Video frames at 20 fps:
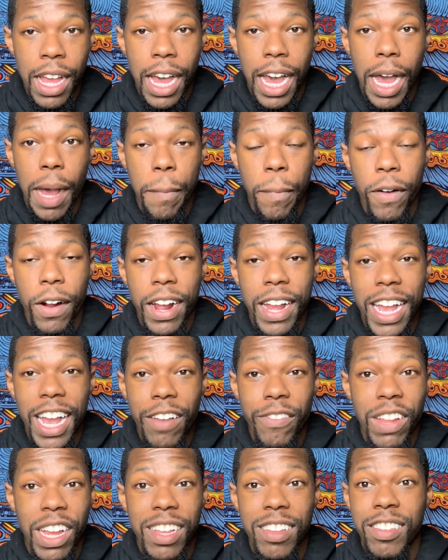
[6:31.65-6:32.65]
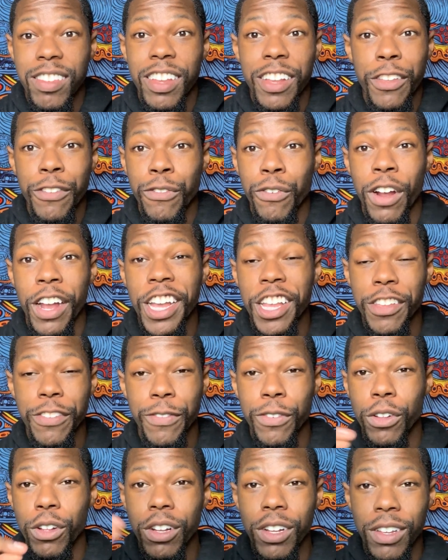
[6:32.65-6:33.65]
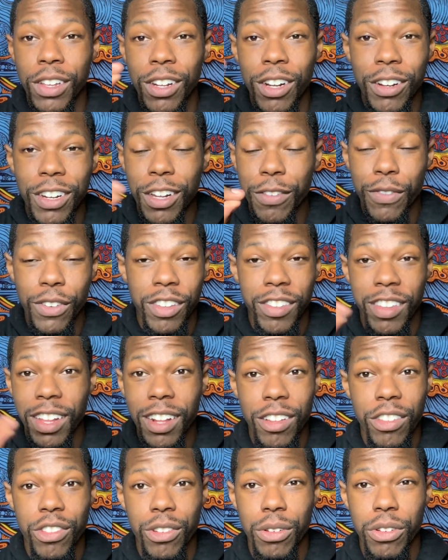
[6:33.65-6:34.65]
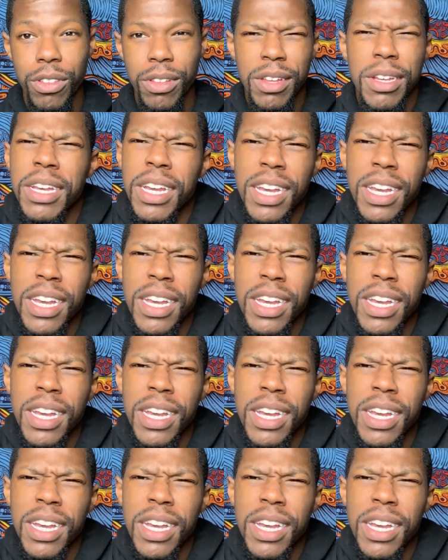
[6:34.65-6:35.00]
I'll probably have like six frames full of, you know, different signatures